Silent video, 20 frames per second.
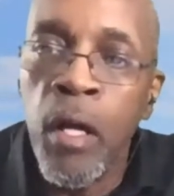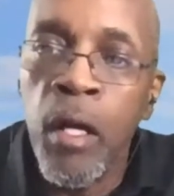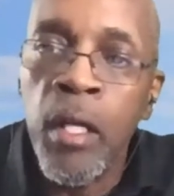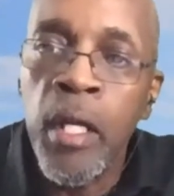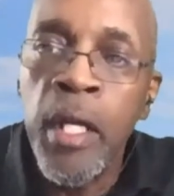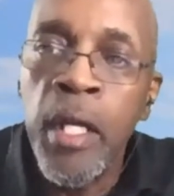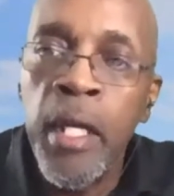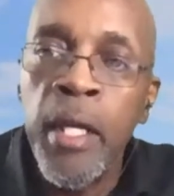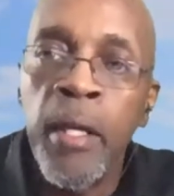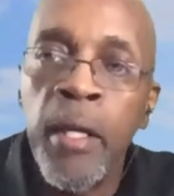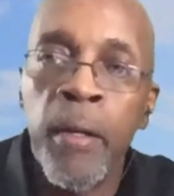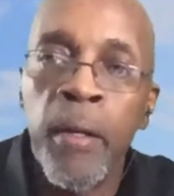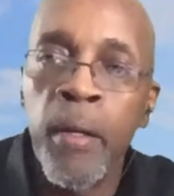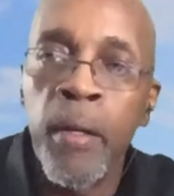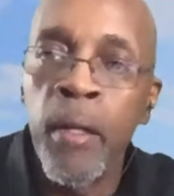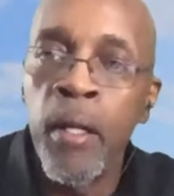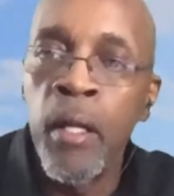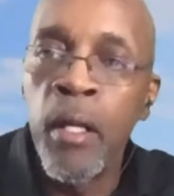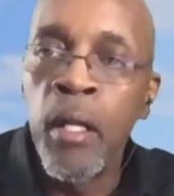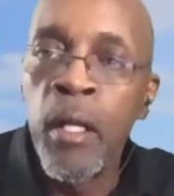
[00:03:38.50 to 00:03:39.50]

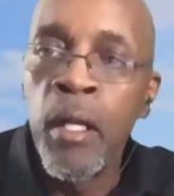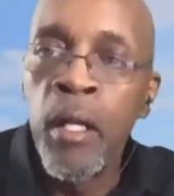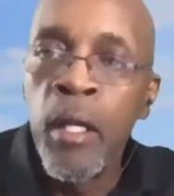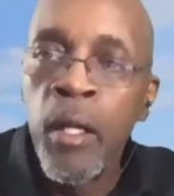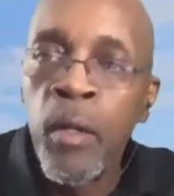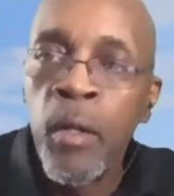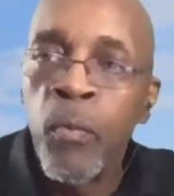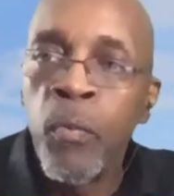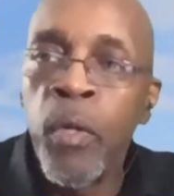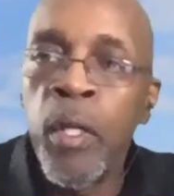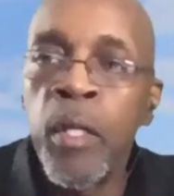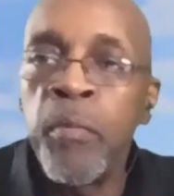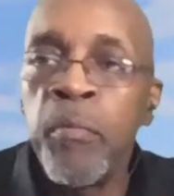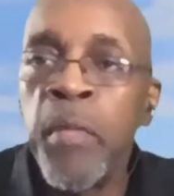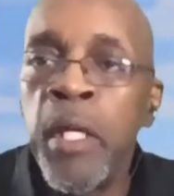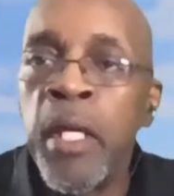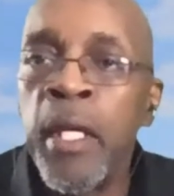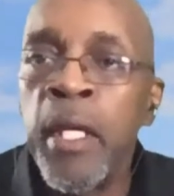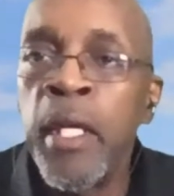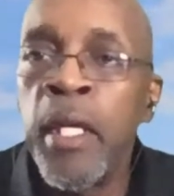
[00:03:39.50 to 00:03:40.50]
here
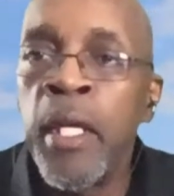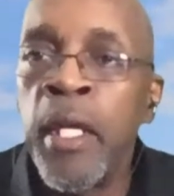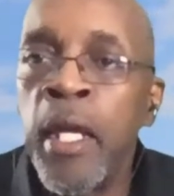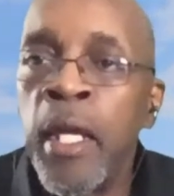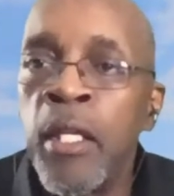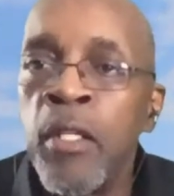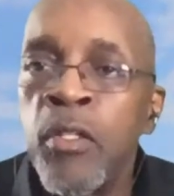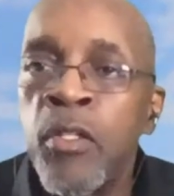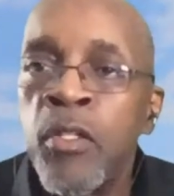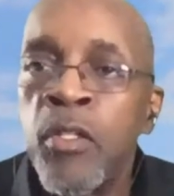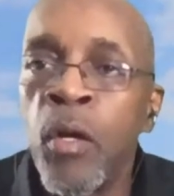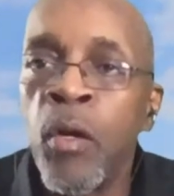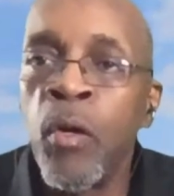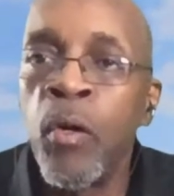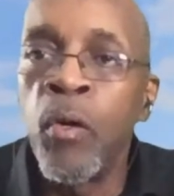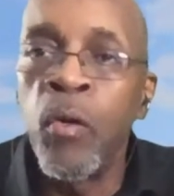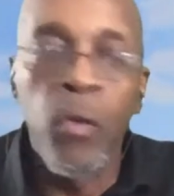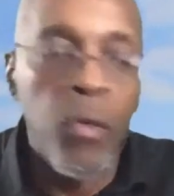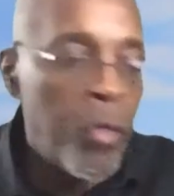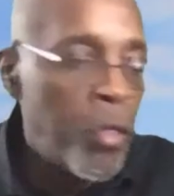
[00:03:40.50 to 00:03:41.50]
with me. And
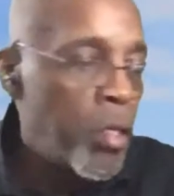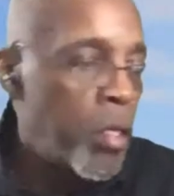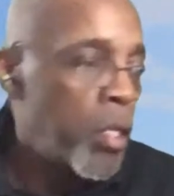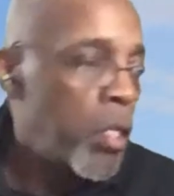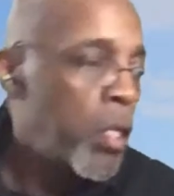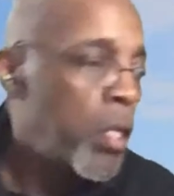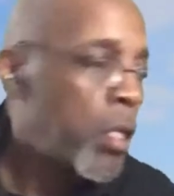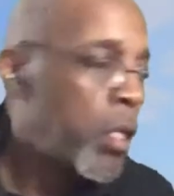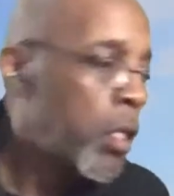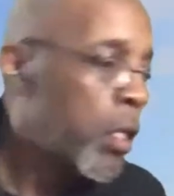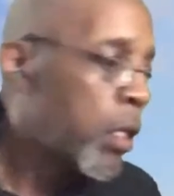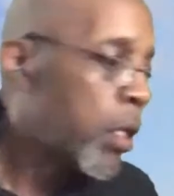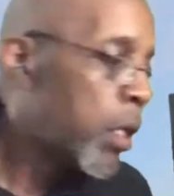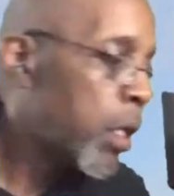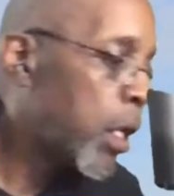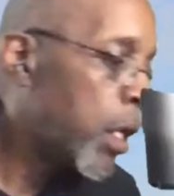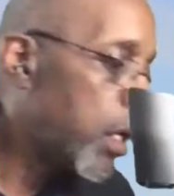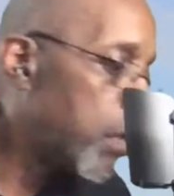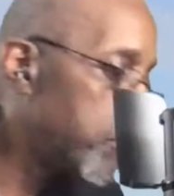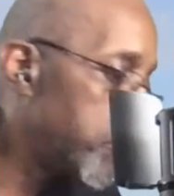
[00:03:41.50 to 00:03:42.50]
so
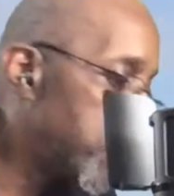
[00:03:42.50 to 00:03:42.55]
I'm